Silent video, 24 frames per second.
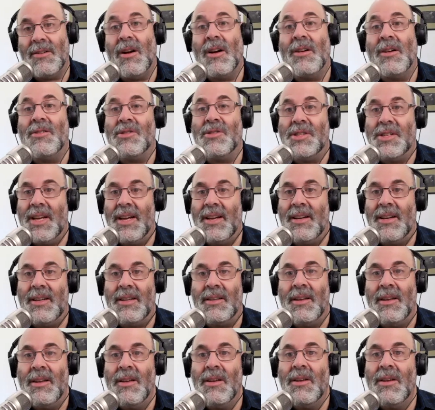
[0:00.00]

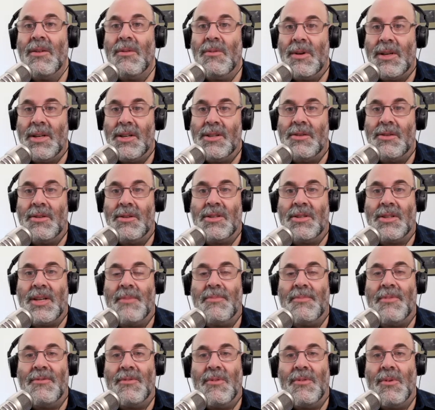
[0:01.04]
understanding when you do this
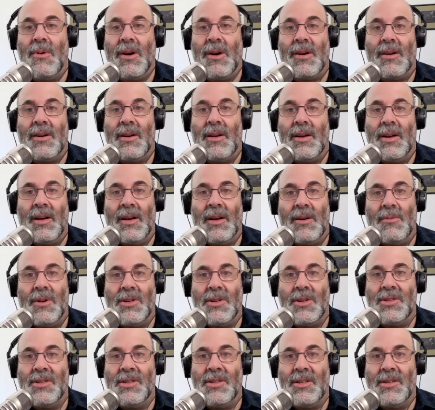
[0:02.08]
type of work,
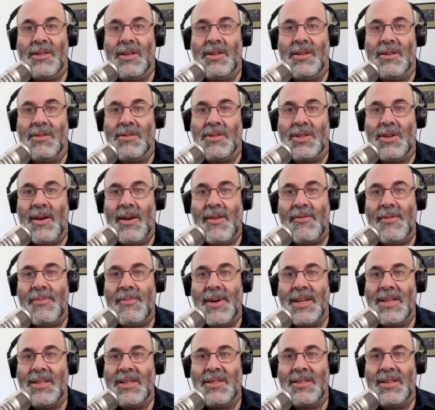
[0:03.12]
what you need to do. So
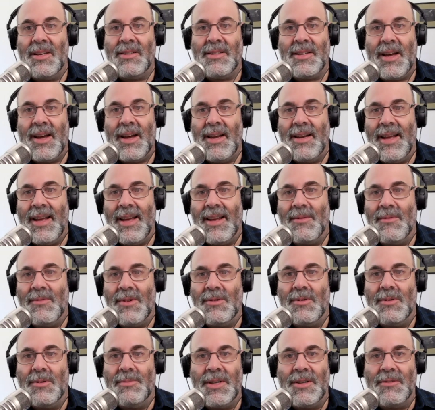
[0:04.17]
everybody sit tight, and we
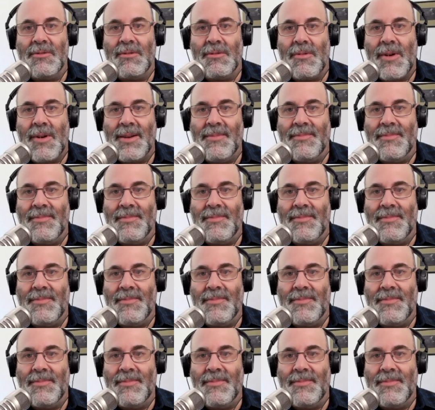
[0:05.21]
will be right